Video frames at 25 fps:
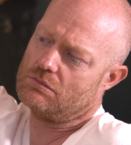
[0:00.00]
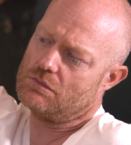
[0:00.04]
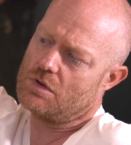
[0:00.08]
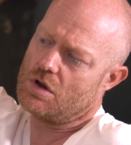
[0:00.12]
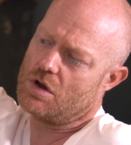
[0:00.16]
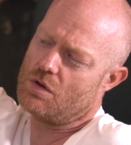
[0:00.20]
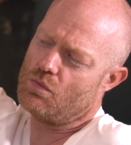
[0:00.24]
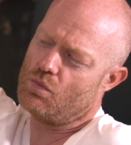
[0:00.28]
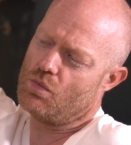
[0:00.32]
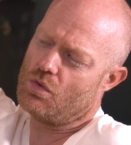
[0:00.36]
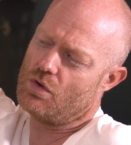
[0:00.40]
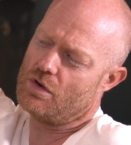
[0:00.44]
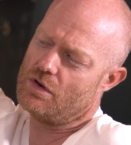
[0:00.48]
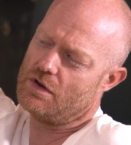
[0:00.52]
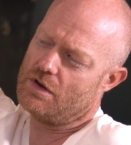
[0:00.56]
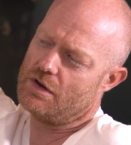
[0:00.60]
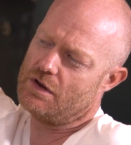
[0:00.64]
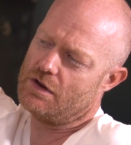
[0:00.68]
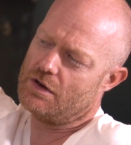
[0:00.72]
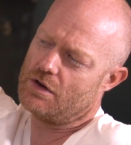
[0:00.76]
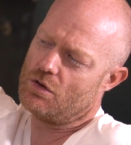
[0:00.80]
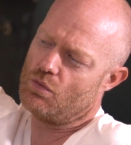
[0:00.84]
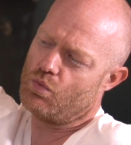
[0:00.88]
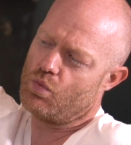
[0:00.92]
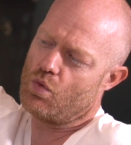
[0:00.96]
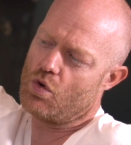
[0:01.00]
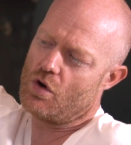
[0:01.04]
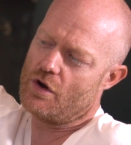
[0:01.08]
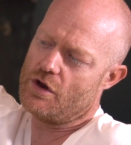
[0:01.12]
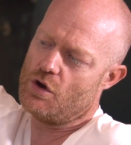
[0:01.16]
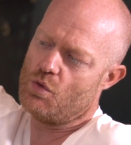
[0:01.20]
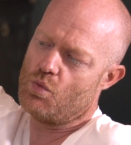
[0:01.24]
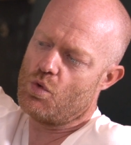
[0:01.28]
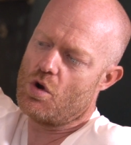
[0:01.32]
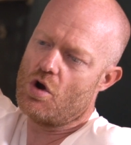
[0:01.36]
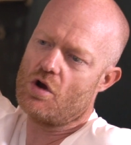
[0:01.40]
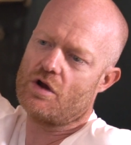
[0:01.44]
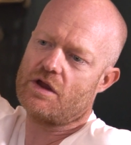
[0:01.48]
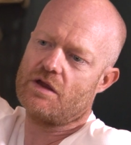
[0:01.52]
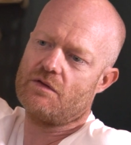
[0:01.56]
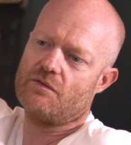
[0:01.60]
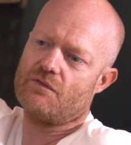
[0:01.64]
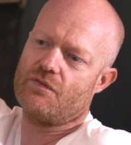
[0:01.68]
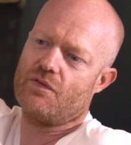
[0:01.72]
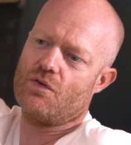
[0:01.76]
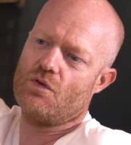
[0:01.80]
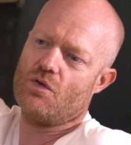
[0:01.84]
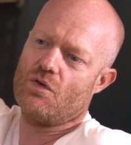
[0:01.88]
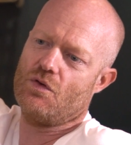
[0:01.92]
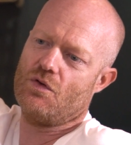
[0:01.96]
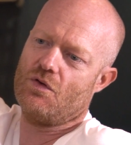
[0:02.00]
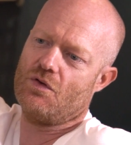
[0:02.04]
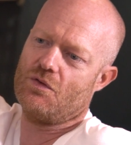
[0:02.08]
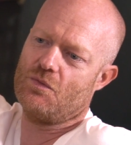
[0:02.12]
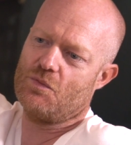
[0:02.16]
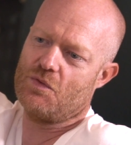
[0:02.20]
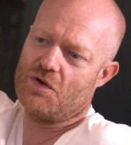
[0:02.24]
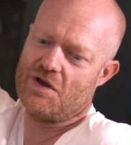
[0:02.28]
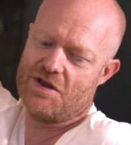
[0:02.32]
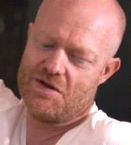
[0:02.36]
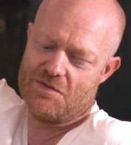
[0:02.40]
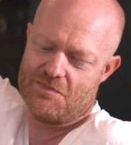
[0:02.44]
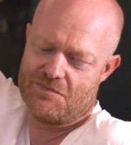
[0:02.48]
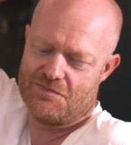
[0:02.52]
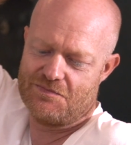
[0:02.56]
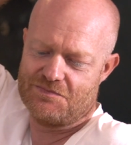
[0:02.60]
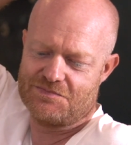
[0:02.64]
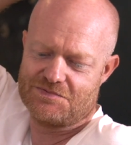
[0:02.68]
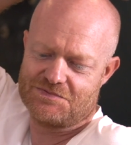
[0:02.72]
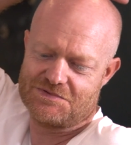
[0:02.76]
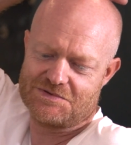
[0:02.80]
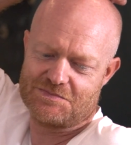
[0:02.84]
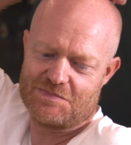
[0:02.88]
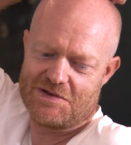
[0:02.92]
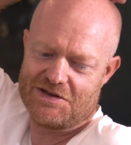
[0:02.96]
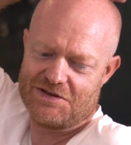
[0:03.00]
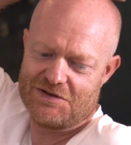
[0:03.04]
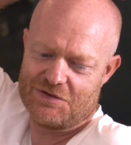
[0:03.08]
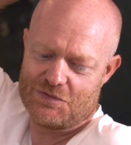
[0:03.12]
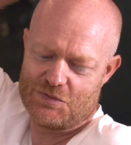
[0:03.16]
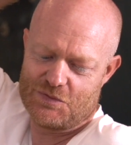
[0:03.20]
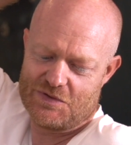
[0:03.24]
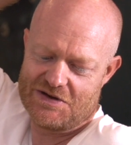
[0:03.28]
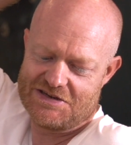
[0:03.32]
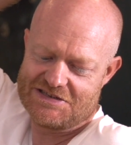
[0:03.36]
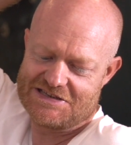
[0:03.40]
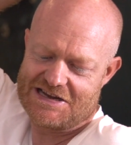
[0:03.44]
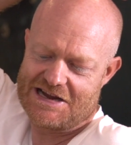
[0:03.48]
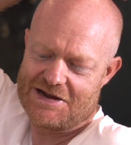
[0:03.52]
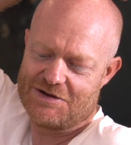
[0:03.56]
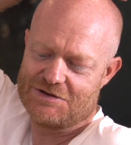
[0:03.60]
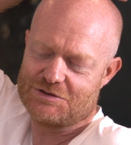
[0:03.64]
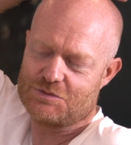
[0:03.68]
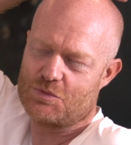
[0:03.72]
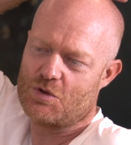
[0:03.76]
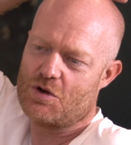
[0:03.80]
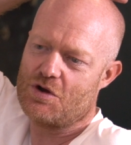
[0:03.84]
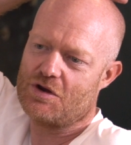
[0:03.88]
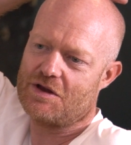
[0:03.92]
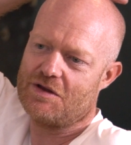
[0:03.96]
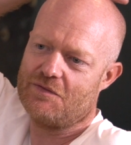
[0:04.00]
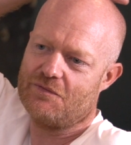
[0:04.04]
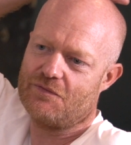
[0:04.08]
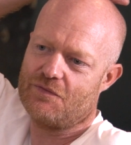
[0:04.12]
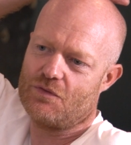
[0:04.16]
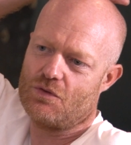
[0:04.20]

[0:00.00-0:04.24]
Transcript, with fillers: Like what are you working for? What are you spending all these hours working